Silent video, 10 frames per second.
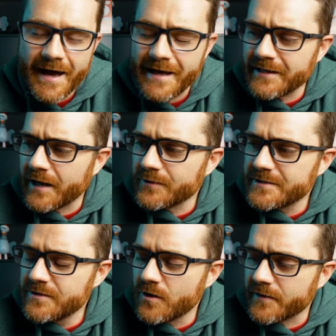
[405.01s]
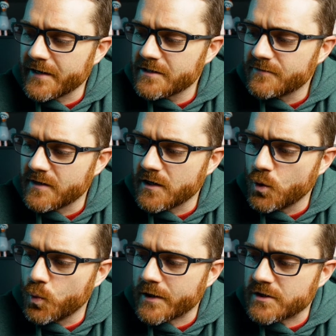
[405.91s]
and I will see you on the next video,
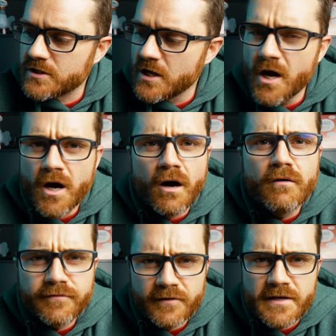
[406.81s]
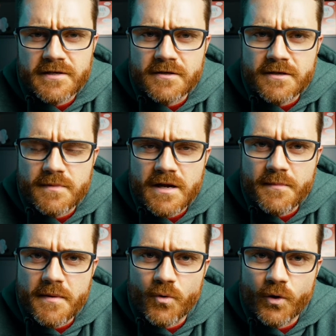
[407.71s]
which hopefully is going to be a
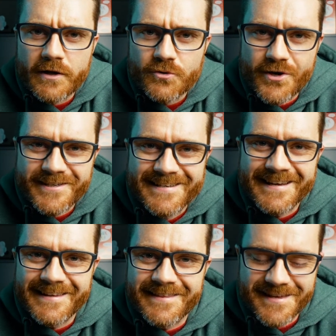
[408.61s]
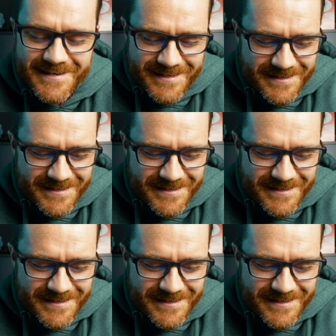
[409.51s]
bit more interesting than this.